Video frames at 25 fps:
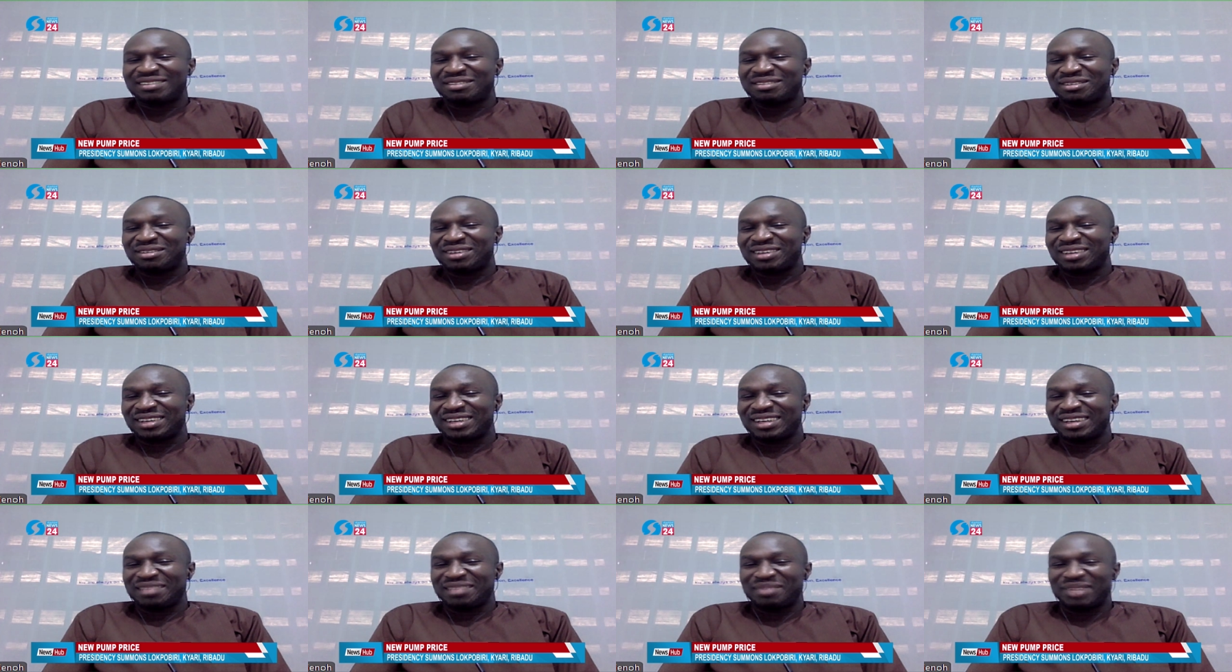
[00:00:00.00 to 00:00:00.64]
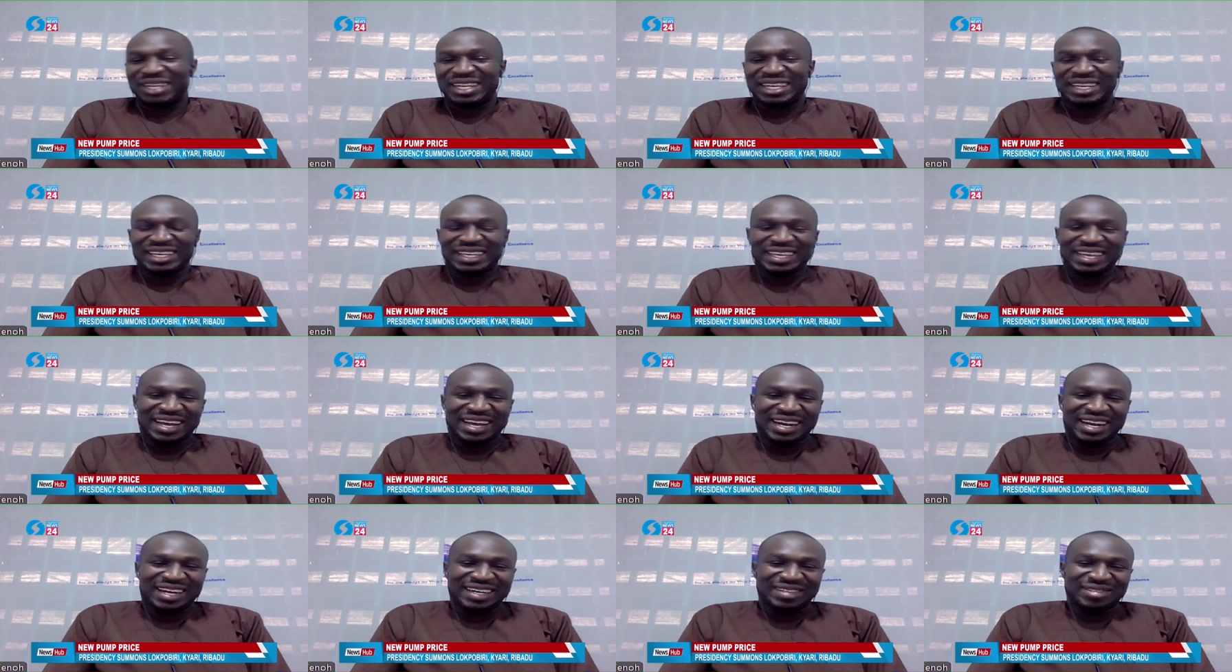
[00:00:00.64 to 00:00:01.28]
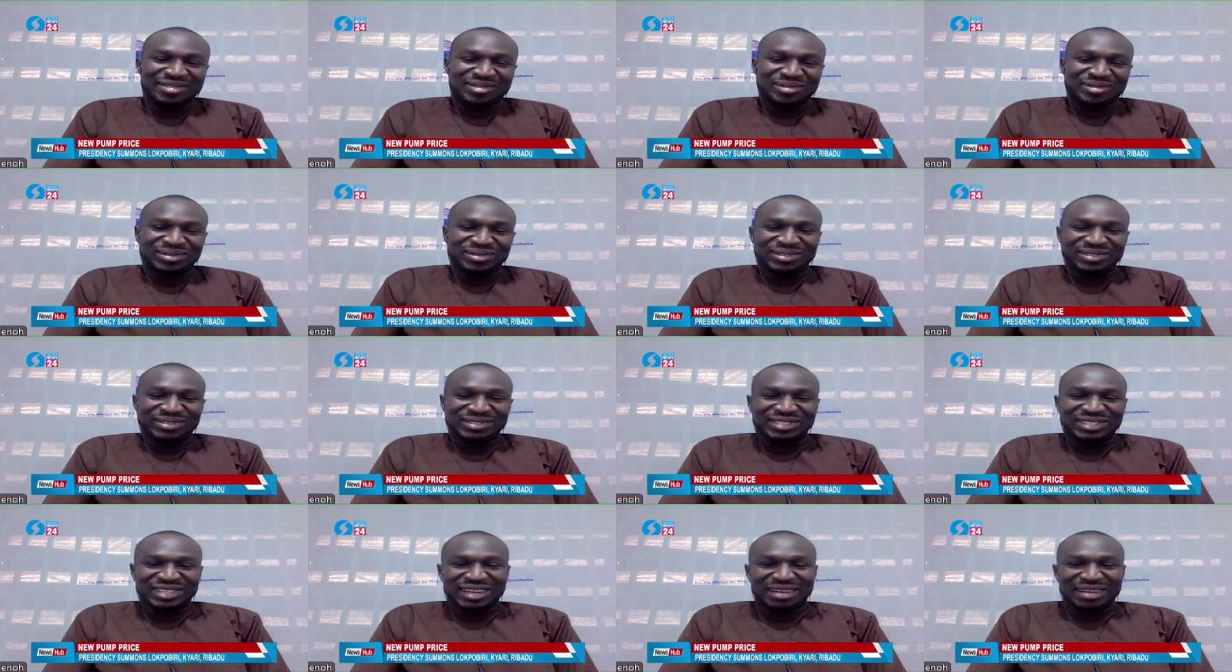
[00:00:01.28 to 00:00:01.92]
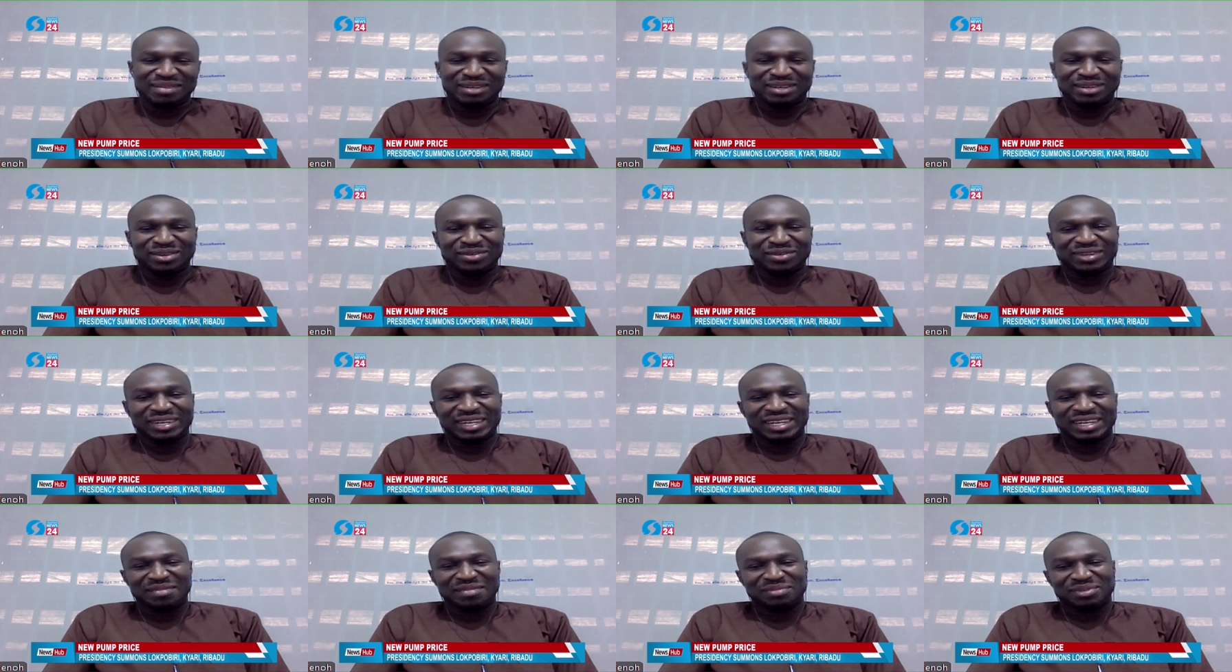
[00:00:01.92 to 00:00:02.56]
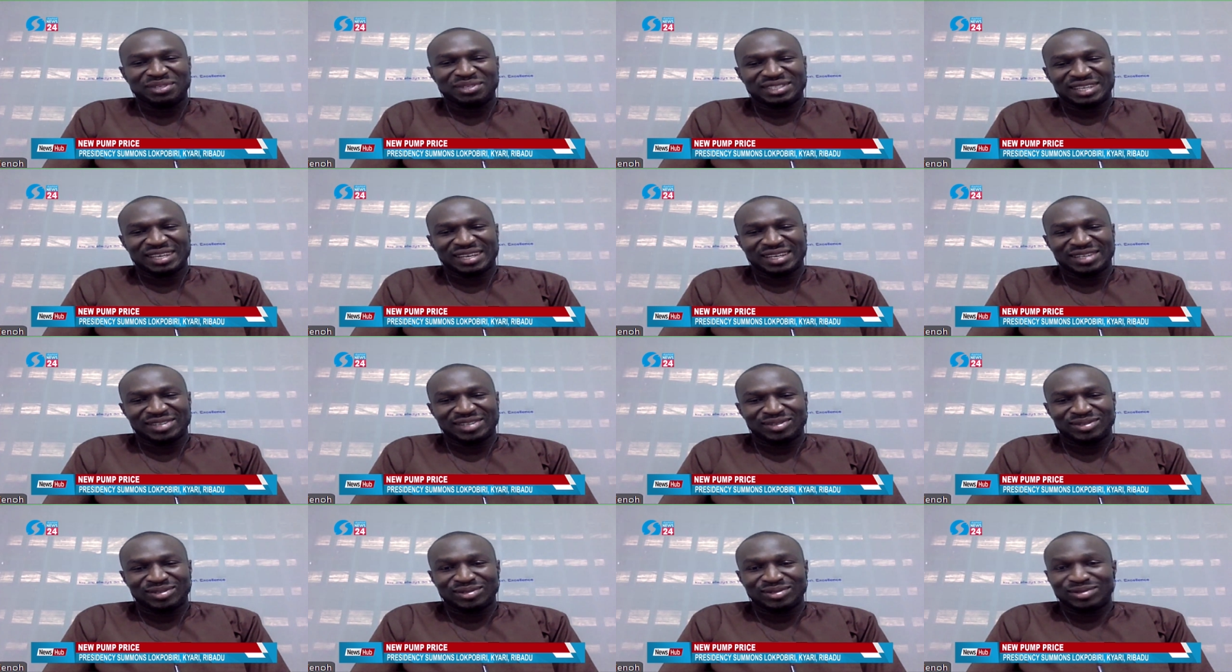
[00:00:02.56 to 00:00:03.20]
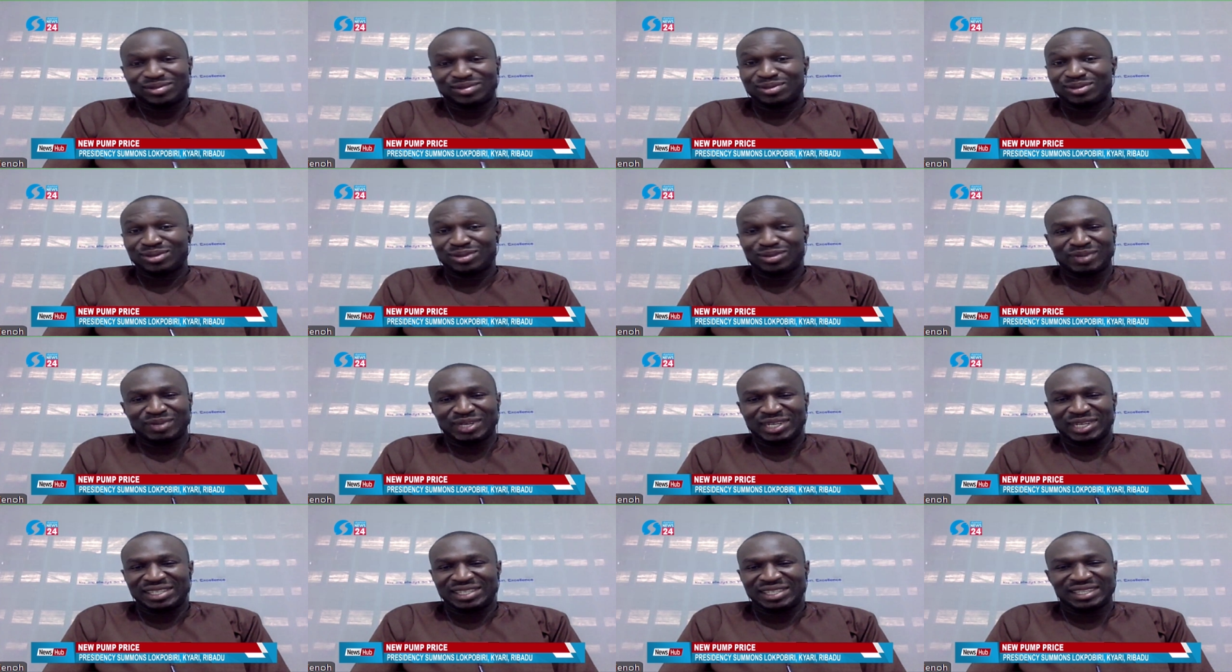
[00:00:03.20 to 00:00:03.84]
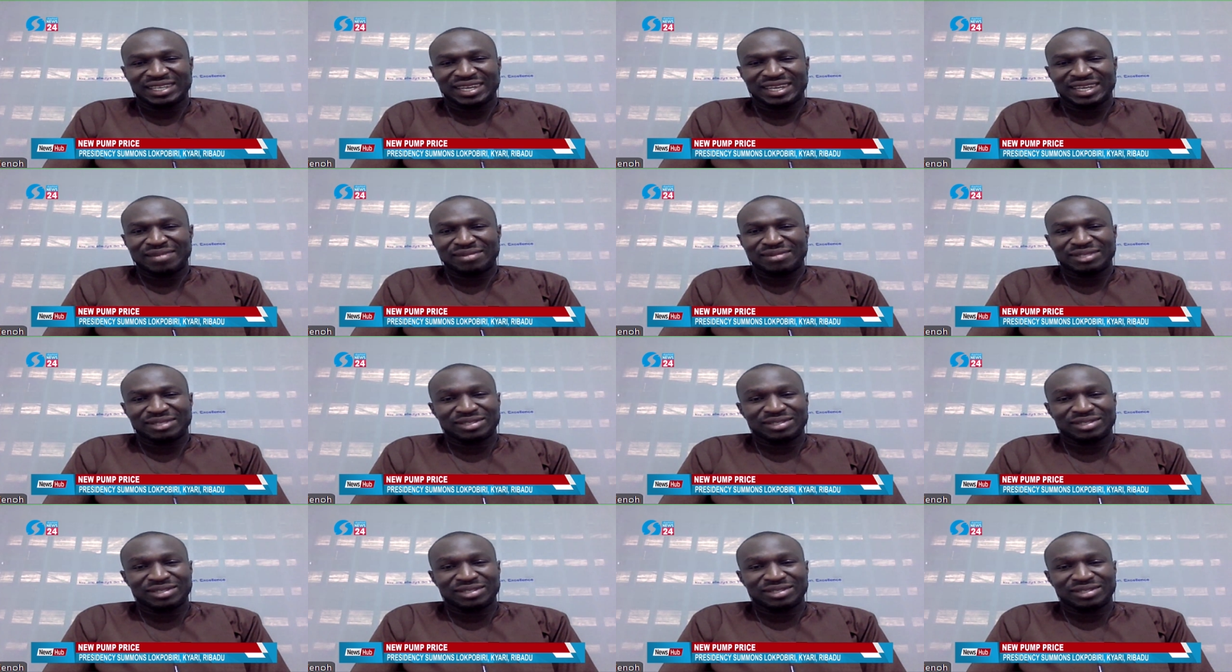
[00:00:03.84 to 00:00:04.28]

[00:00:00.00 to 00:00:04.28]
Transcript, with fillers: Uh, Mele to chairman of NNPC, has used so many times.